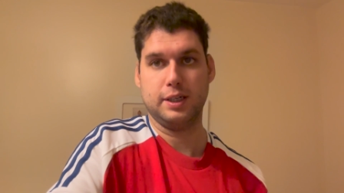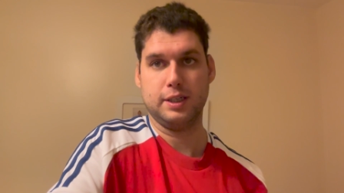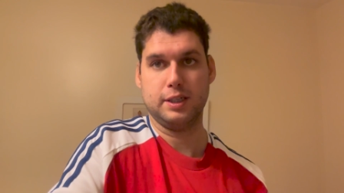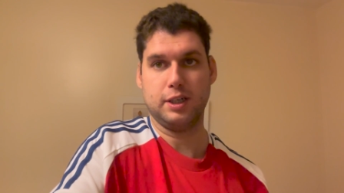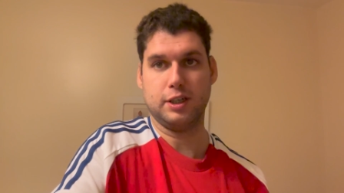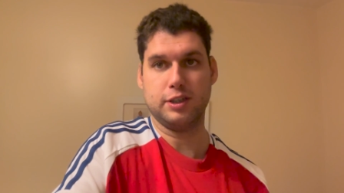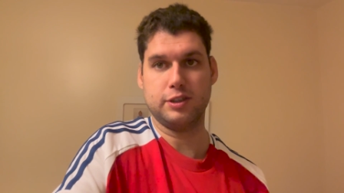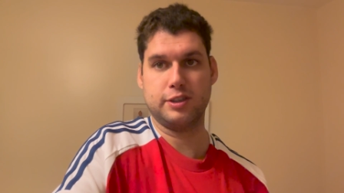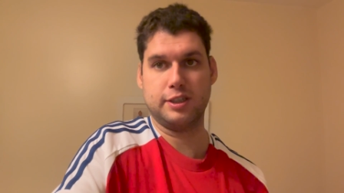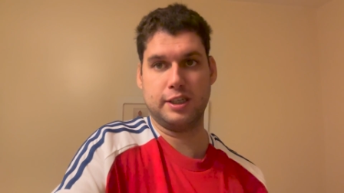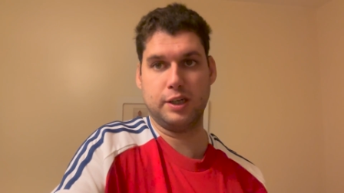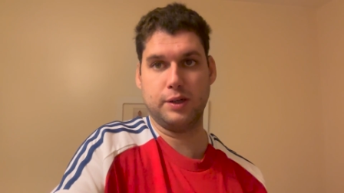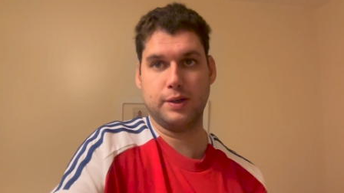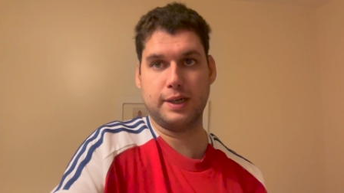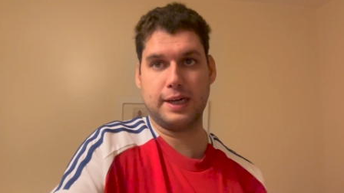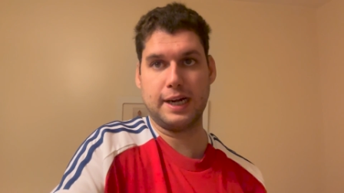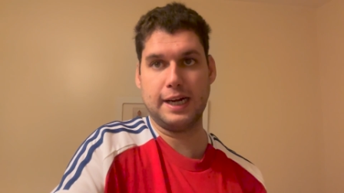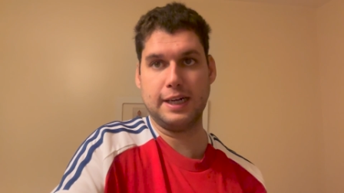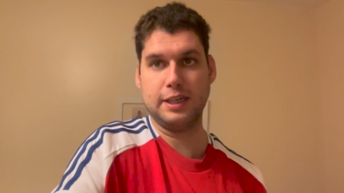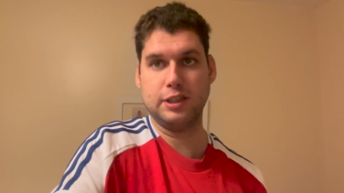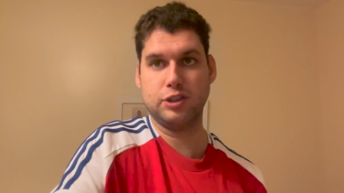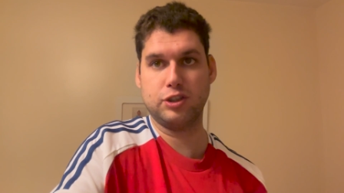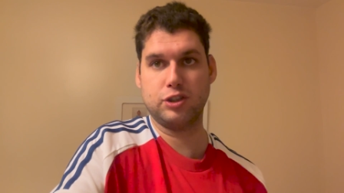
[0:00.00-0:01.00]
I'll see you
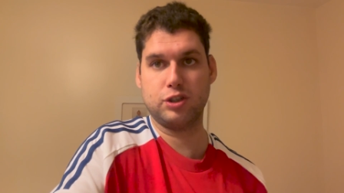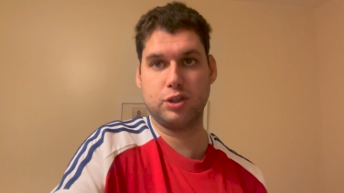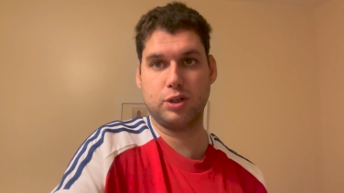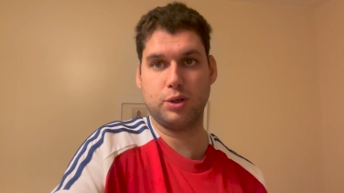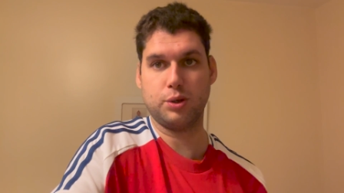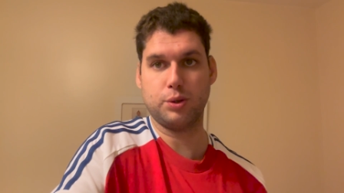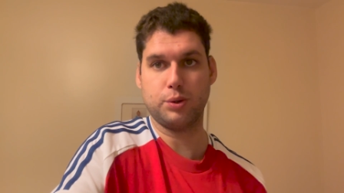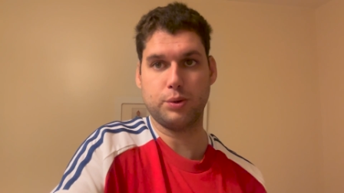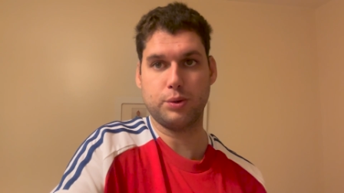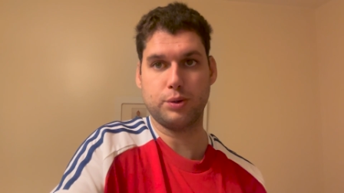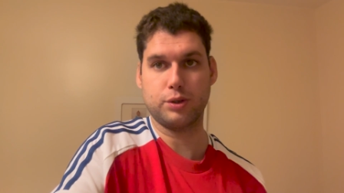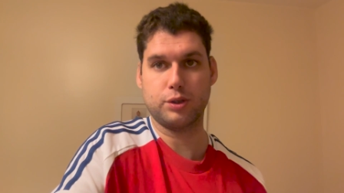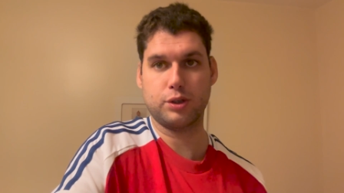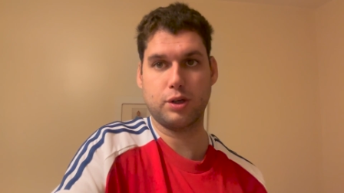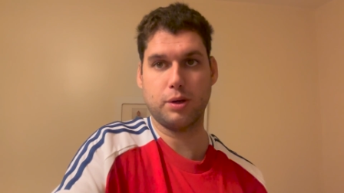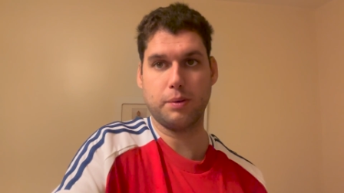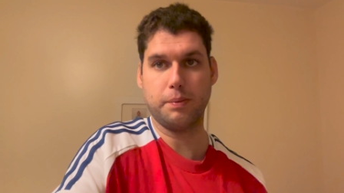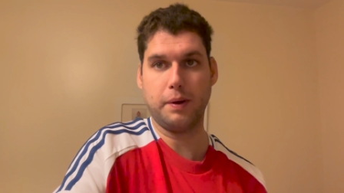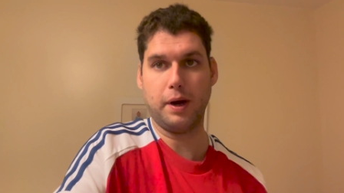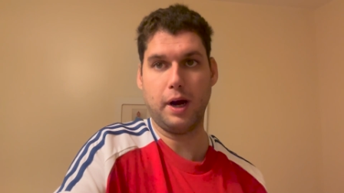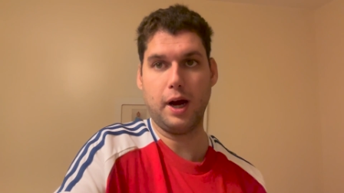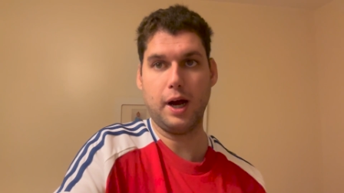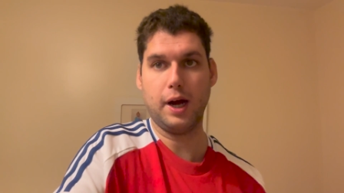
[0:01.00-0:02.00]
again soon.
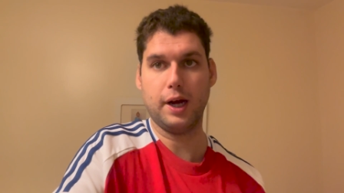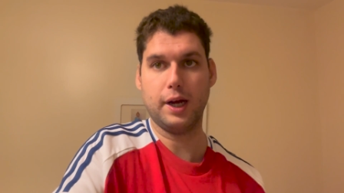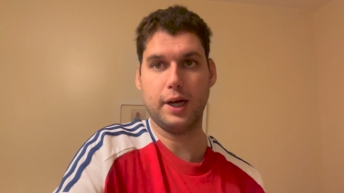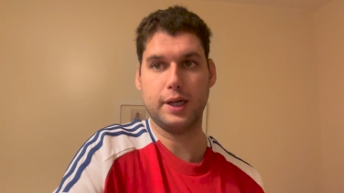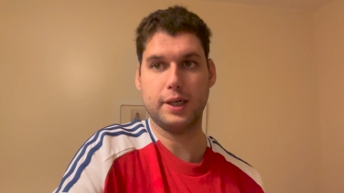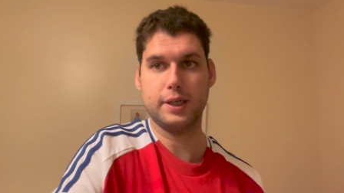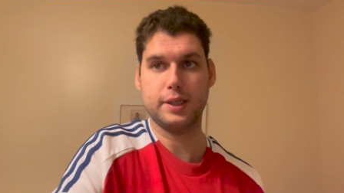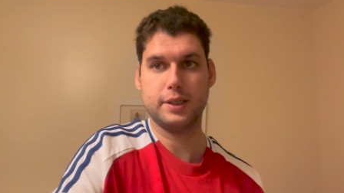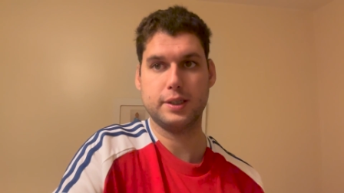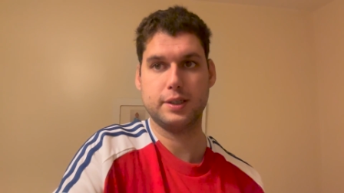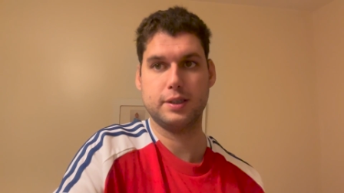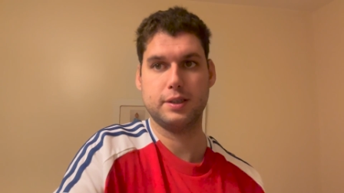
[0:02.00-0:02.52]
Goodbye.